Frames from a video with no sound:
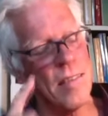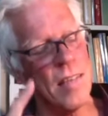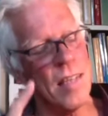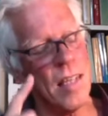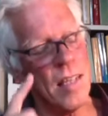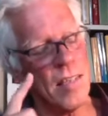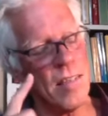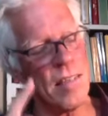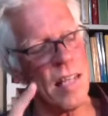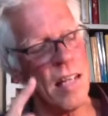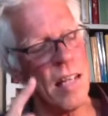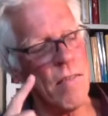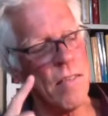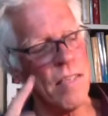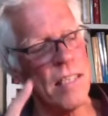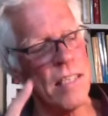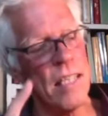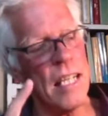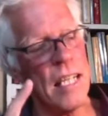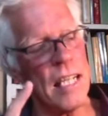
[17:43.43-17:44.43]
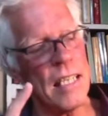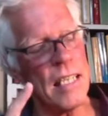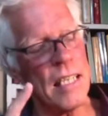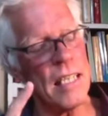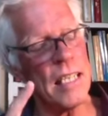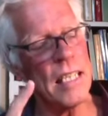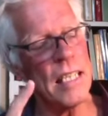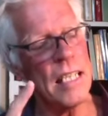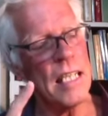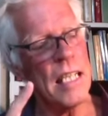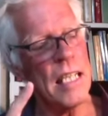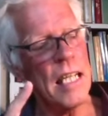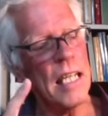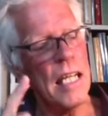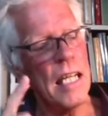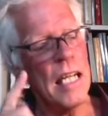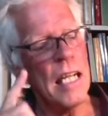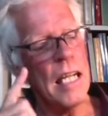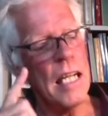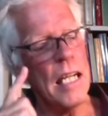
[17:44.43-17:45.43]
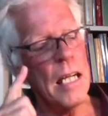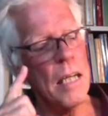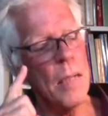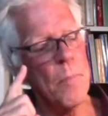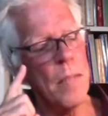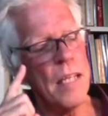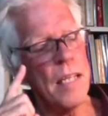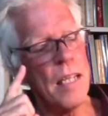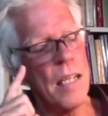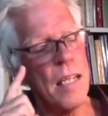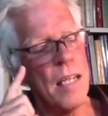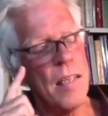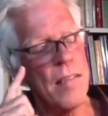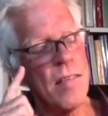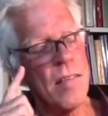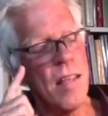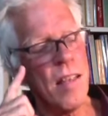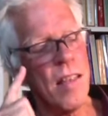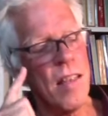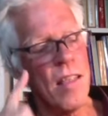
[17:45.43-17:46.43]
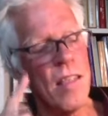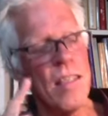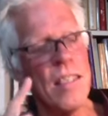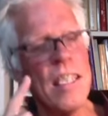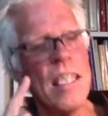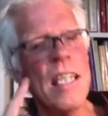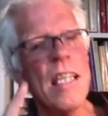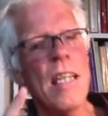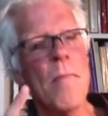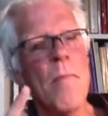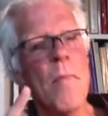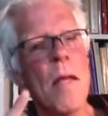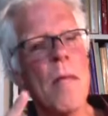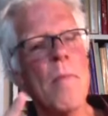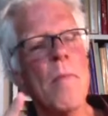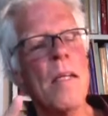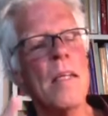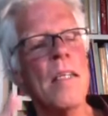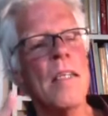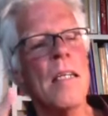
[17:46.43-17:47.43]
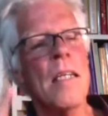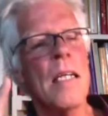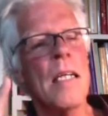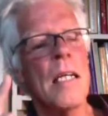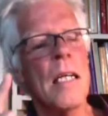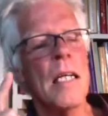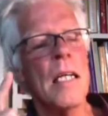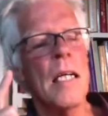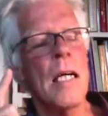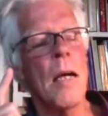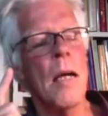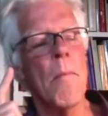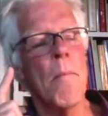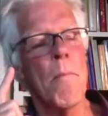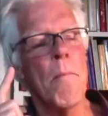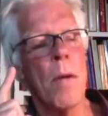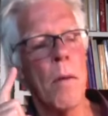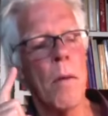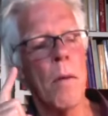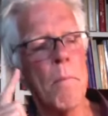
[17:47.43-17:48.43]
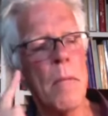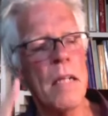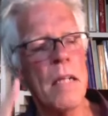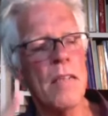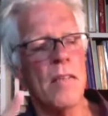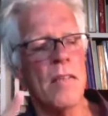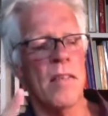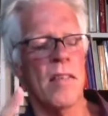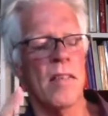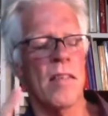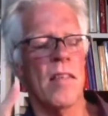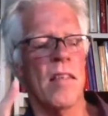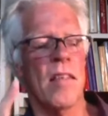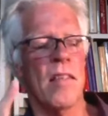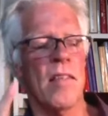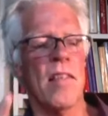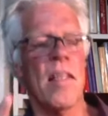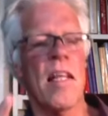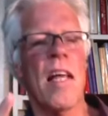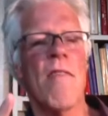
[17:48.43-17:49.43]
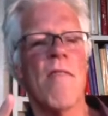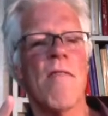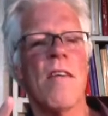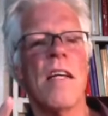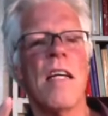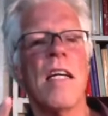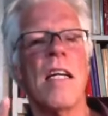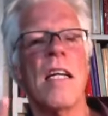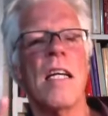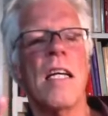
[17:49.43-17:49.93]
slavery, did it? Because the 13th Amendment permits slavery